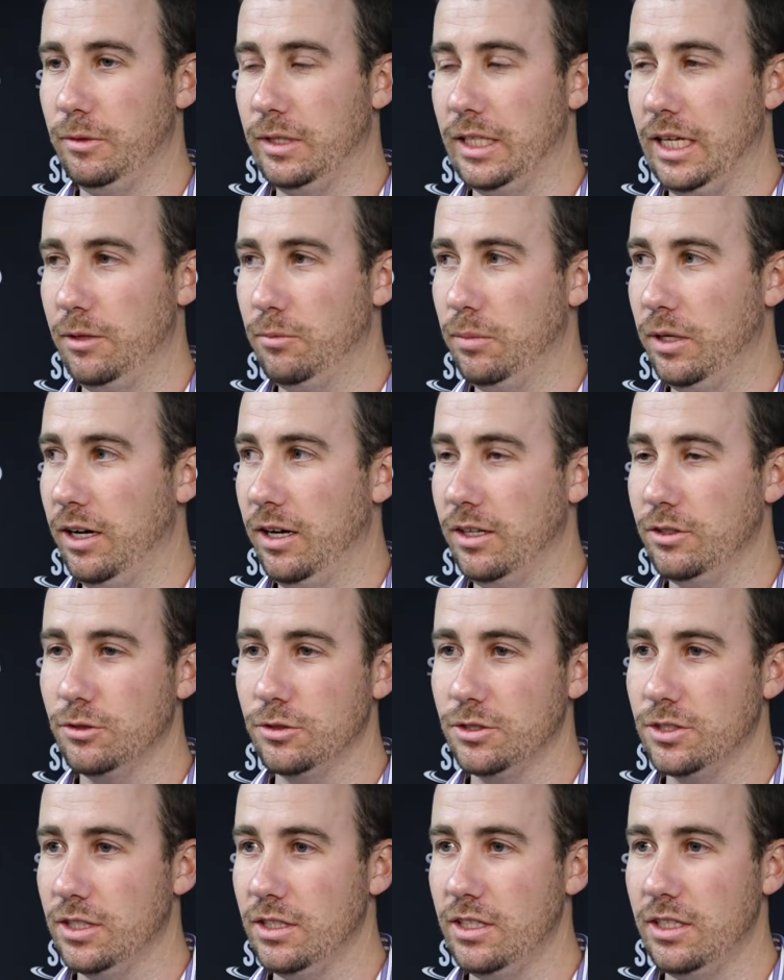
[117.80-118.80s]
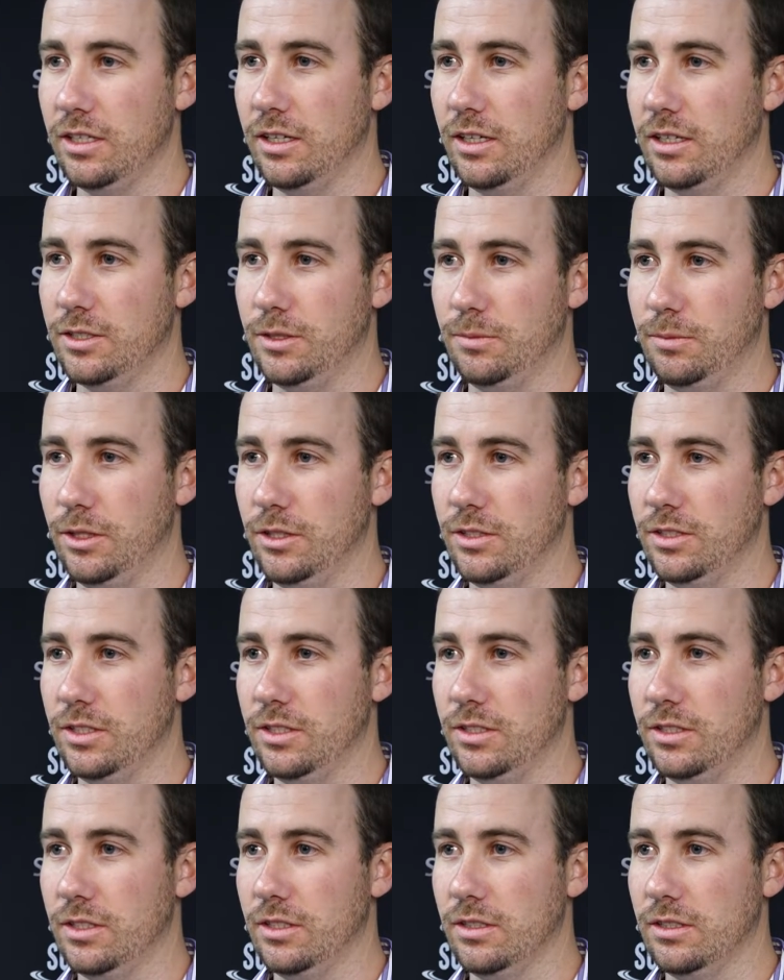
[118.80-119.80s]
Get behind your city, I suppose,
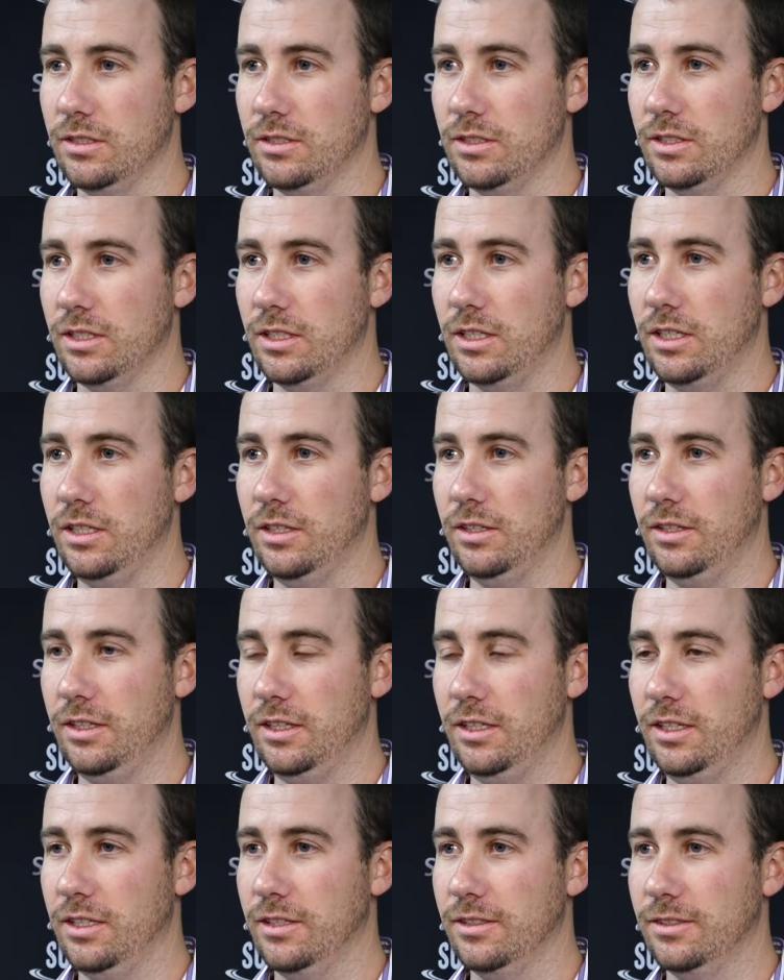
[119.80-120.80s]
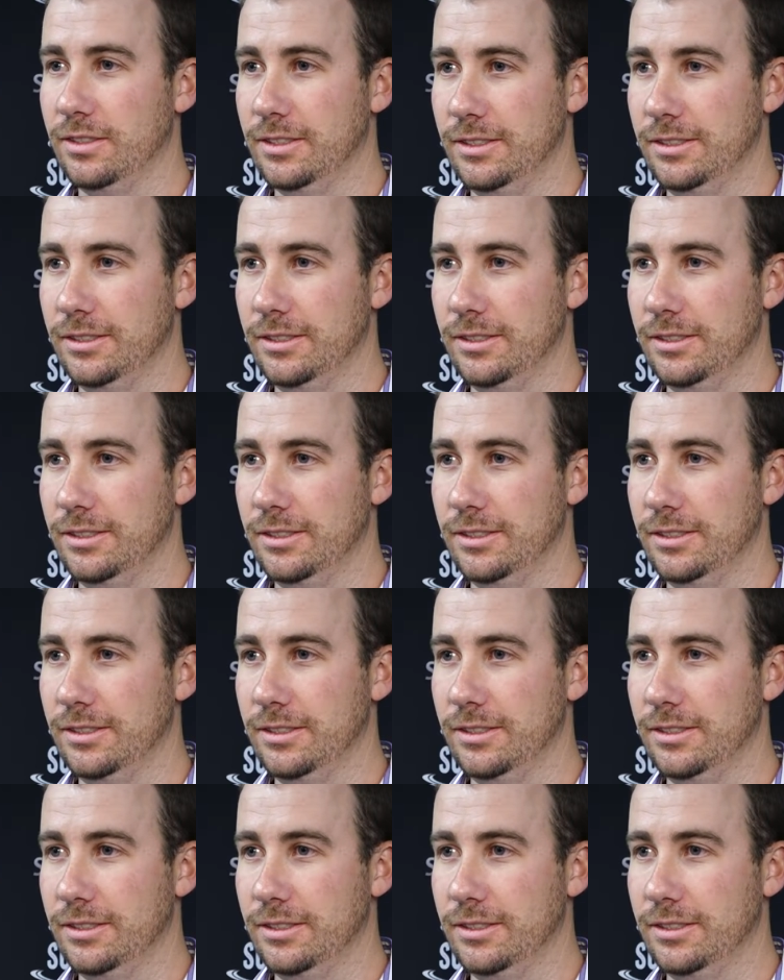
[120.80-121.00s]
is the key thing here.